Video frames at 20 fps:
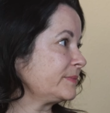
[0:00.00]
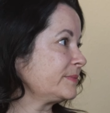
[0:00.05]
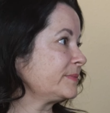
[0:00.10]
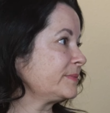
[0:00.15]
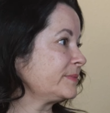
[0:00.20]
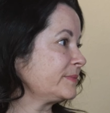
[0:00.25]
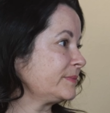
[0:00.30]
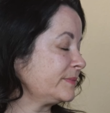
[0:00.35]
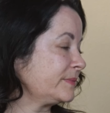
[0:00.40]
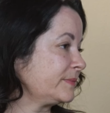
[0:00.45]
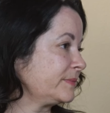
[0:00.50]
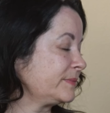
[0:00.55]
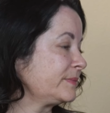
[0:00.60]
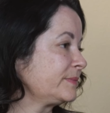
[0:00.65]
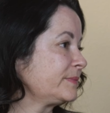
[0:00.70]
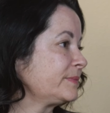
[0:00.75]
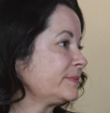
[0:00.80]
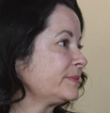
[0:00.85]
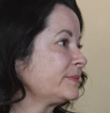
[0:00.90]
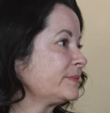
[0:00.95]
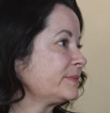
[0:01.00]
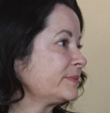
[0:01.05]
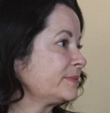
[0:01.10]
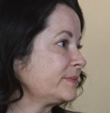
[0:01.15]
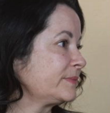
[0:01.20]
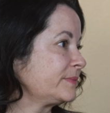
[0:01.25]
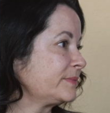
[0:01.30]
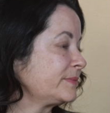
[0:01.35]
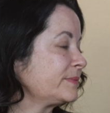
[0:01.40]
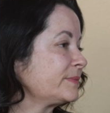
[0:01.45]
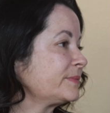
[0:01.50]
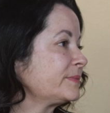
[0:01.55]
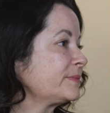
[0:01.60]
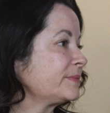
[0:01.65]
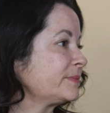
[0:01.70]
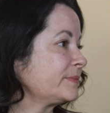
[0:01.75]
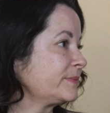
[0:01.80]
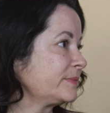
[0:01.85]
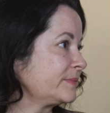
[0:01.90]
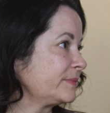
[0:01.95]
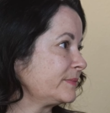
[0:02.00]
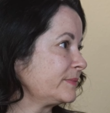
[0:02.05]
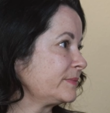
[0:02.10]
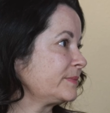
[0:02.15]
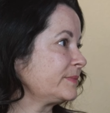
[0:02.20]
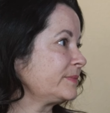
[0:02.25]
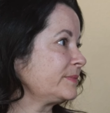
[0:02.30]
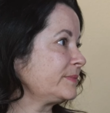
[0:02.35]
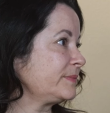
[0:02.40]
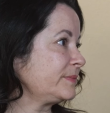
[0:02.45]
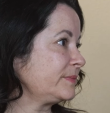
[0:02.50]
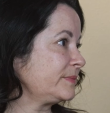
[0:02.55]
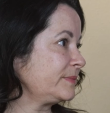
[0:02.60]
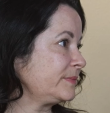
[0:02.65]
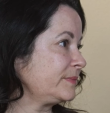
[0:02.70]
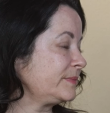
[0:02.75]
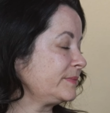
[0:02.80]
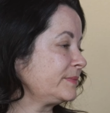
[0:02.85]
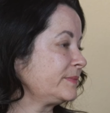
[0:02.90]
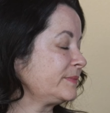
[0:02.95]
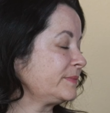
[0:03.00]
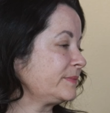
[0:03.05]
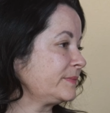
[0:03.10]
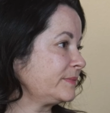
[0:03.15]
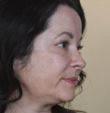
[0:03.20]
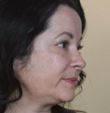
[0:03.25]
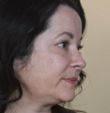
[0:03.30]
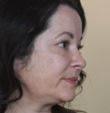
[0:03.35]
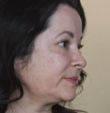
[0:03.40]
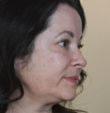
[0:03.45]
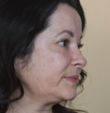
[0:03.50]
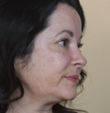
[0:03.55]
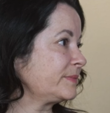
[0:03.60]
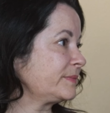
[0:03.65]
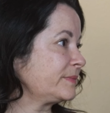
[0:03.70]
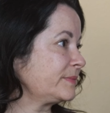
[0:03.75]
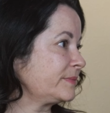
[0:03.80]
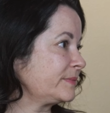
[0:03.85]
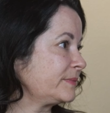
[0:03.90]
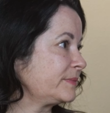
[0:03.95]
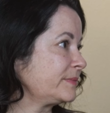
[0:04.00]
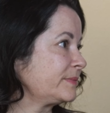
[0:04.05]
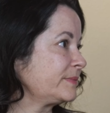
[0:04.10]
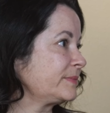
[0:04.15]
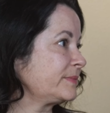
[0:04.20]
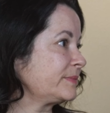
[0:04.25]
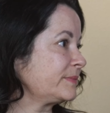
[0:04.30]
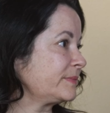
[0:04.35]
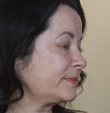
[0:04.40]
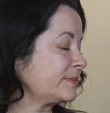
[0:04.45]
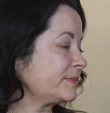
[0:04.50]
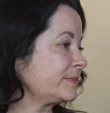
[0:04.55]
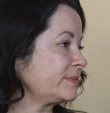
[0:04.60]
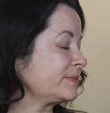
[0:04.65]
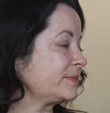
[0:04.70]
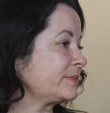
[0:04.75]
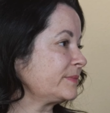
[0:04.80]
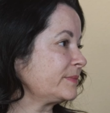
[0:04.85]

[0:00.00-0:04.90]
(silent)